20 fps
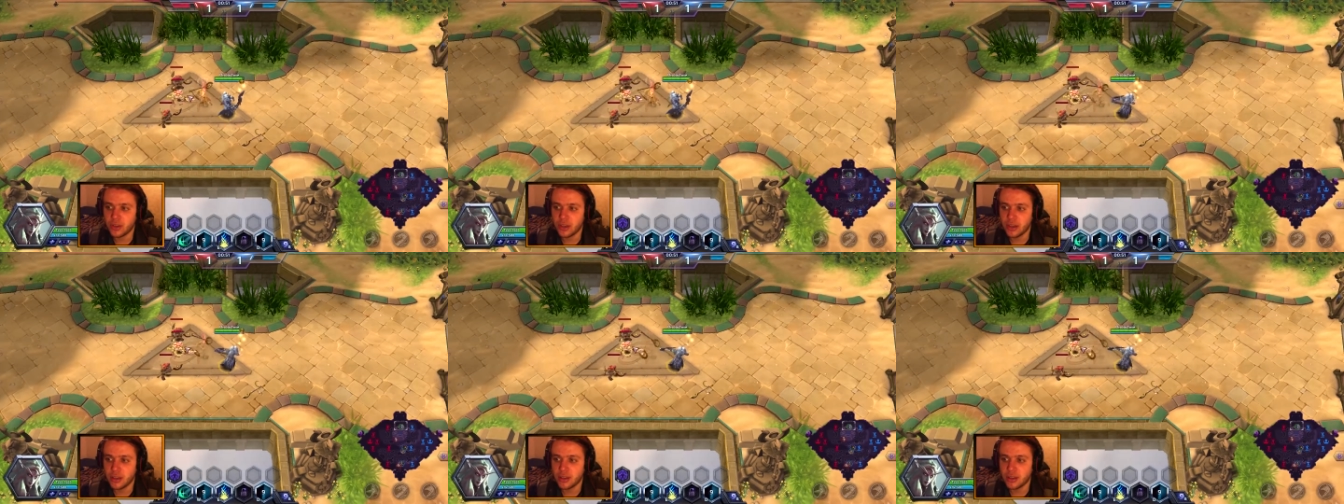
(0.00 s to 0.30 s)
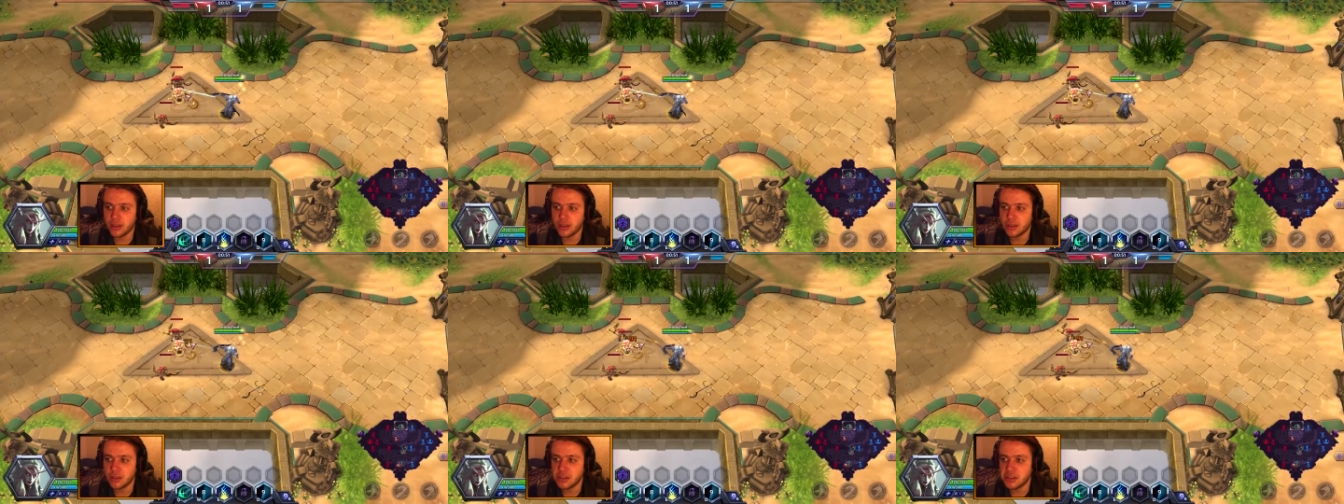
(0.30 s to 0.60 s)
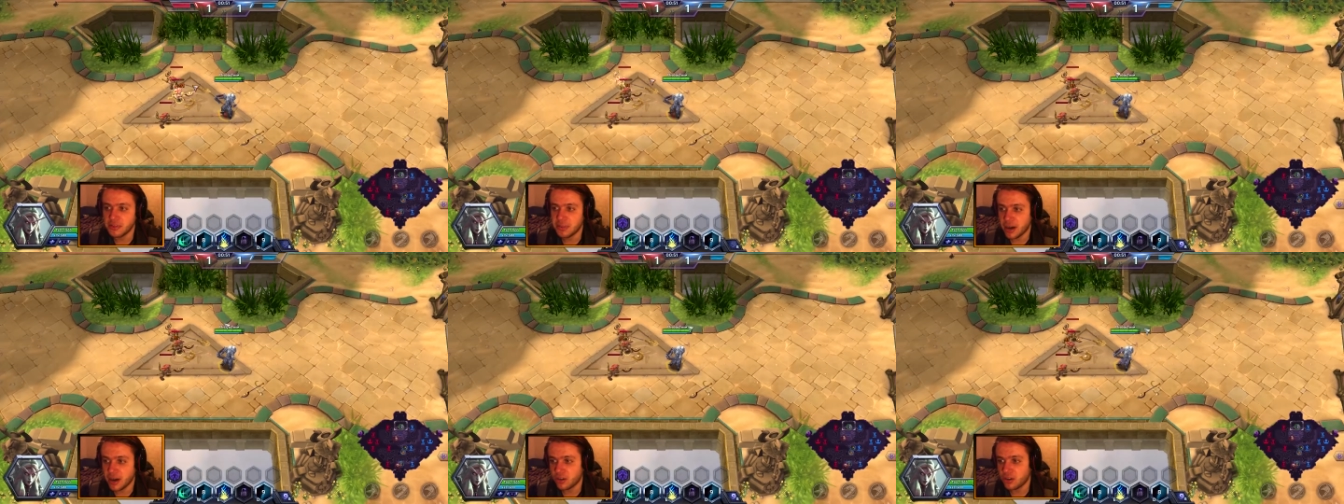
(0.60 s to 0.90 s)
And
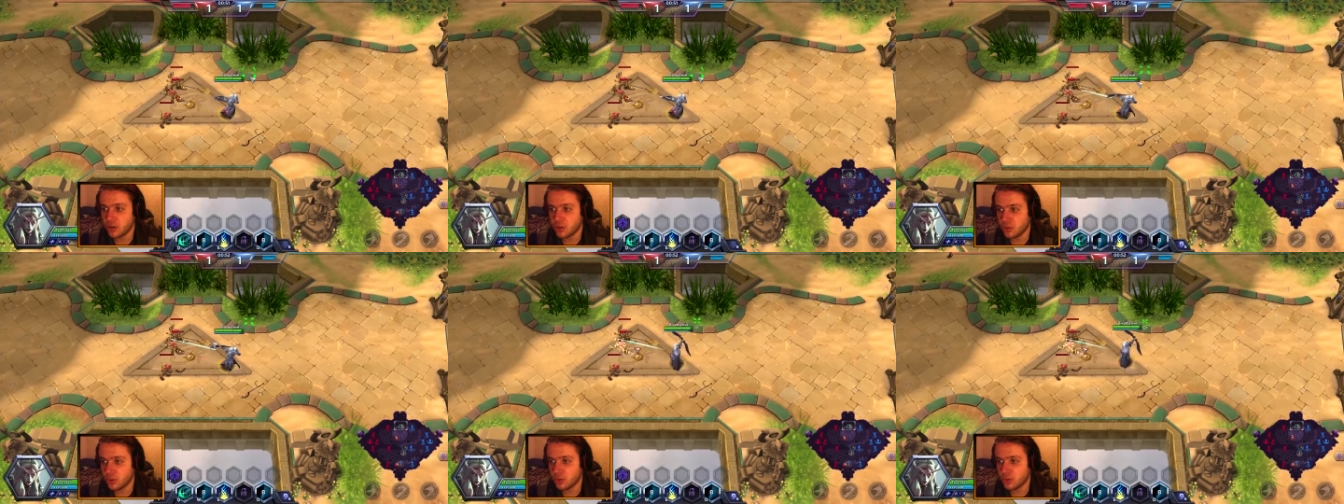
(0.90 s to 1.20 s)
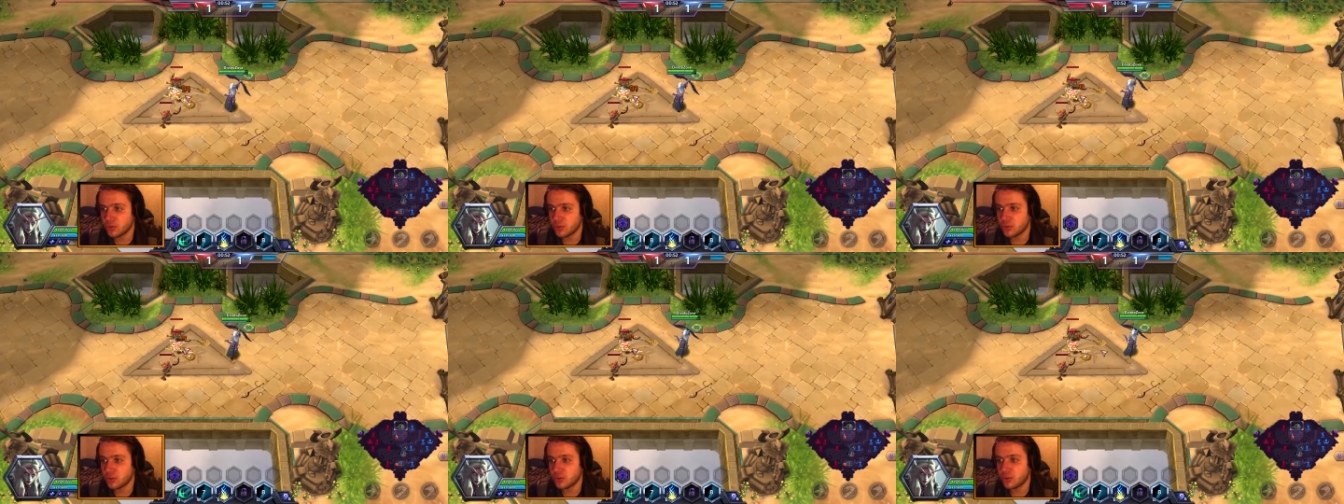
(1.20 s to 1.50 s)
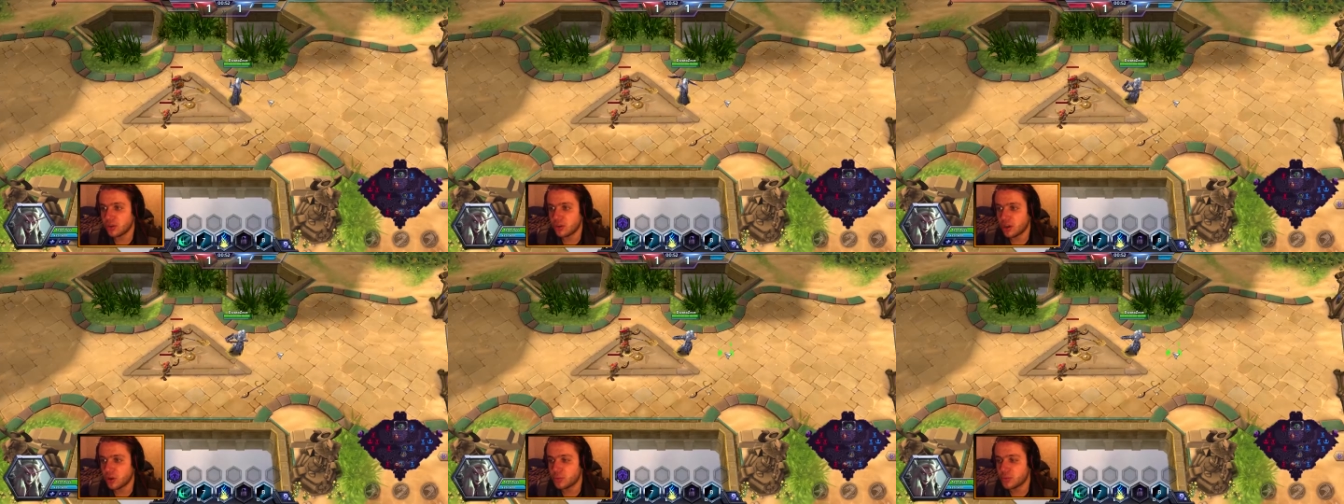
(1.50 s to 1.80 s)
the mark also
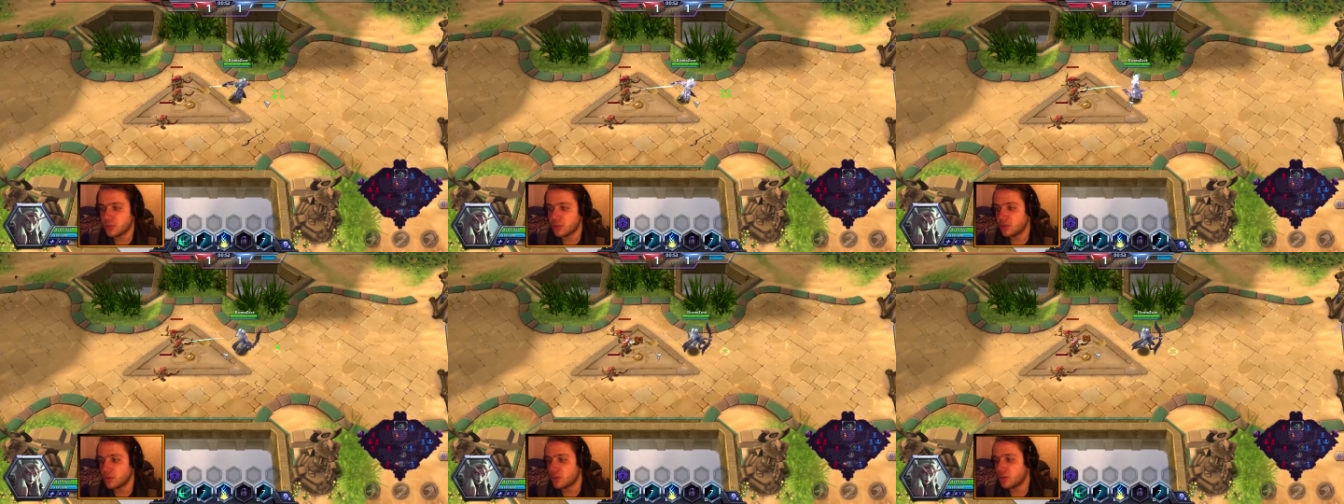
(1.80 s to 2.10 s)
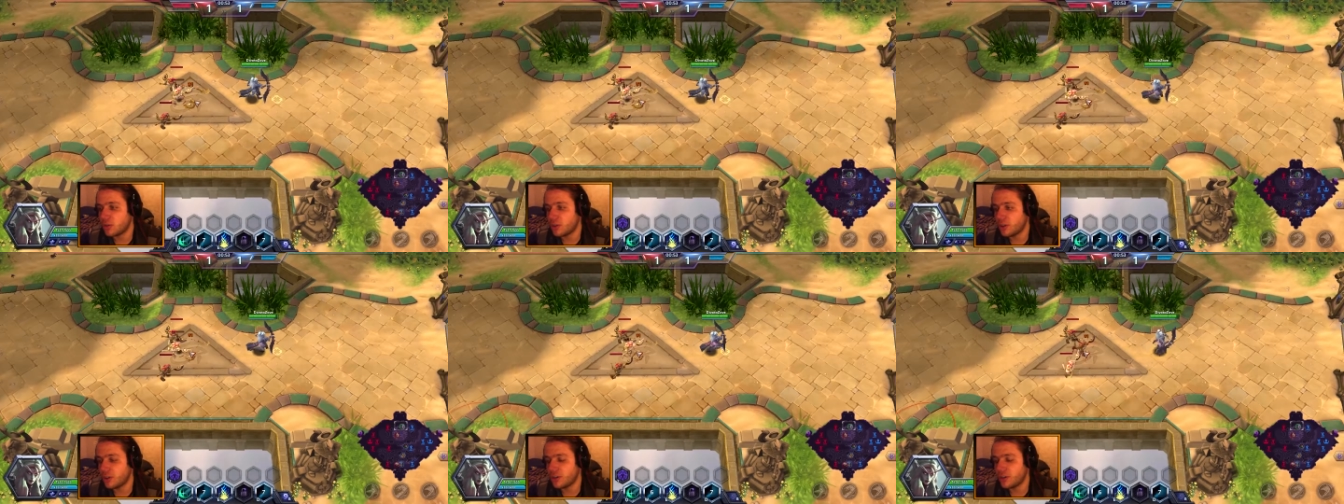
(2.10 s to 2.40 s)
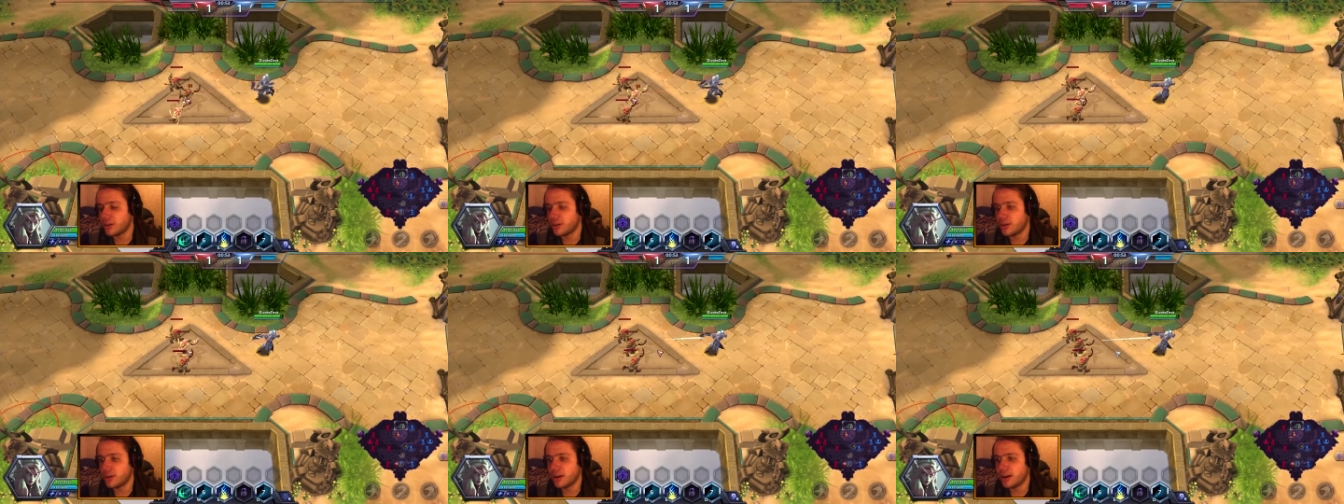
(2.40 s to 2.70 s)
helps your
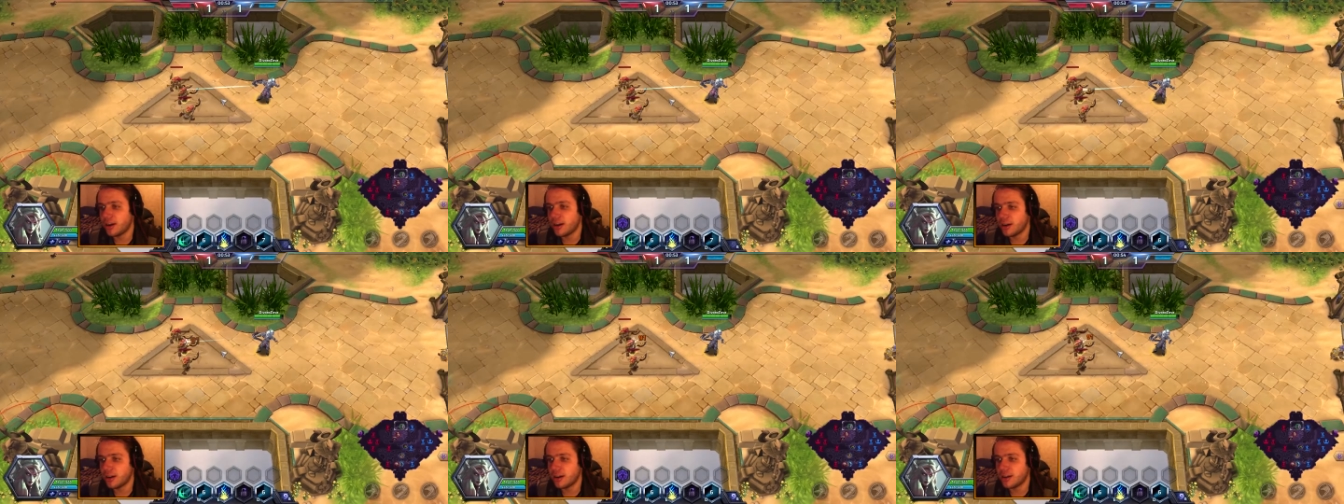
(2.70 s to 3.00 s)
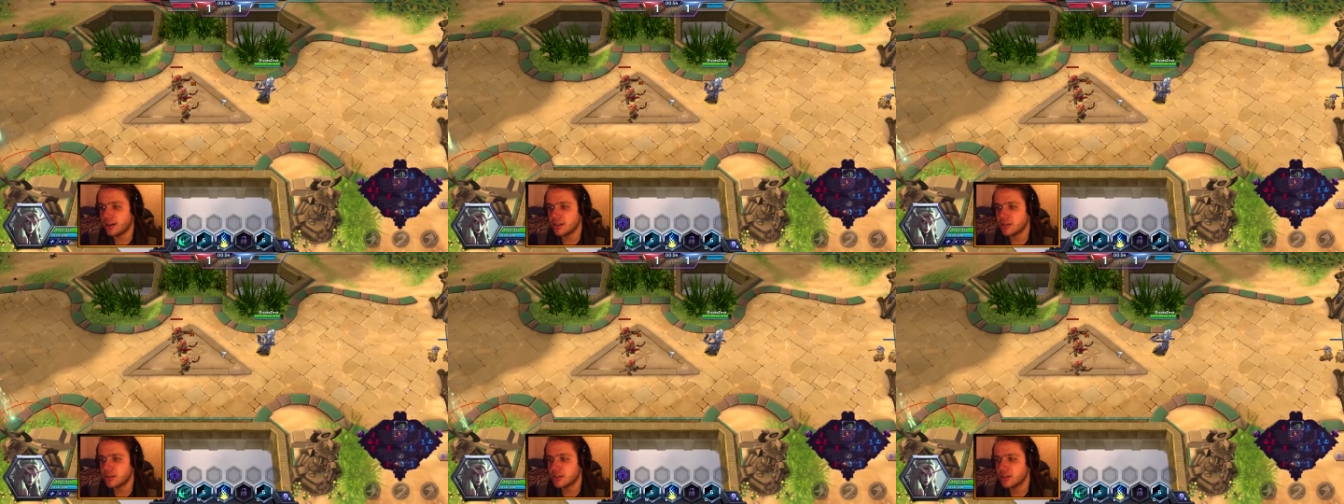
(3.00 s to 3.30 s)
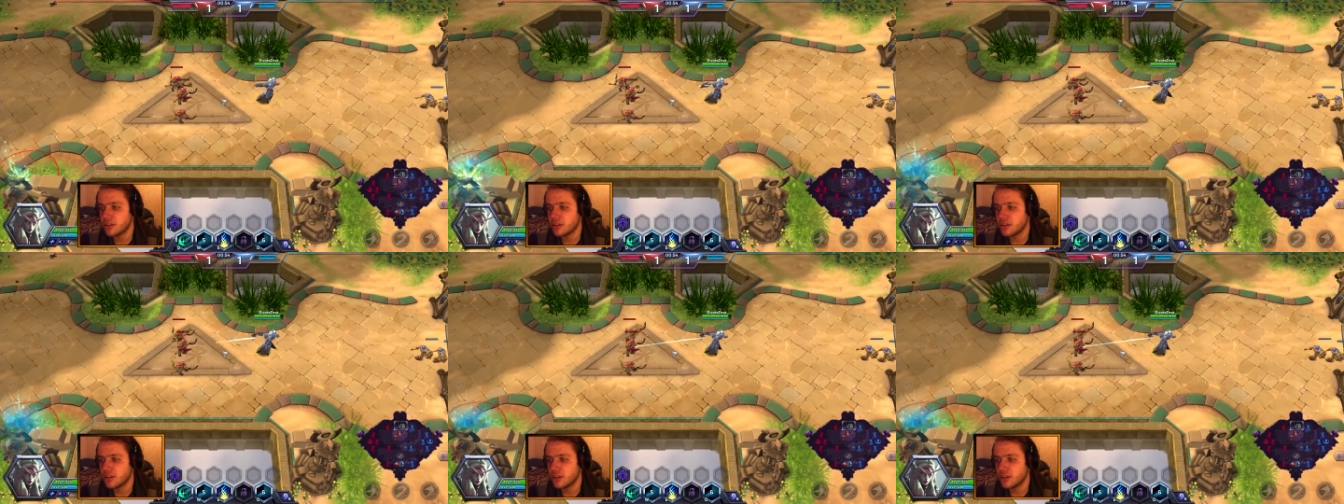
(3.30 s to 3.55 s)
other allies